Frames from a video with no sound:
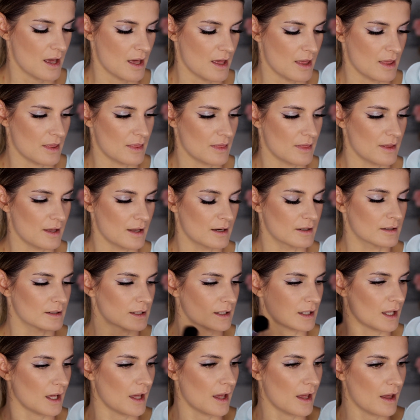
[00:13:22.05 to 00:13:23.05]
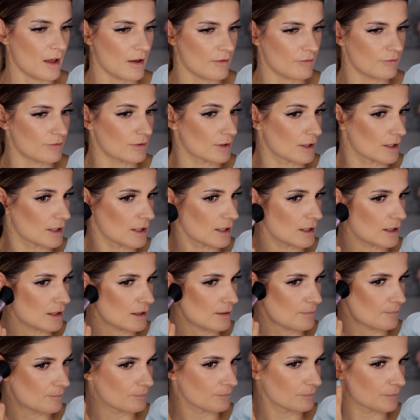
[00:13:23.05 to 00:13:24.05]
and then
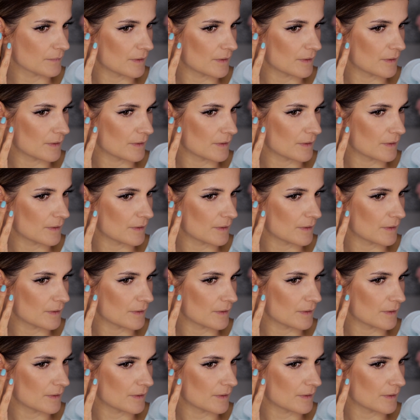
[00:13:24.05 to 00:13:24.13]
carefully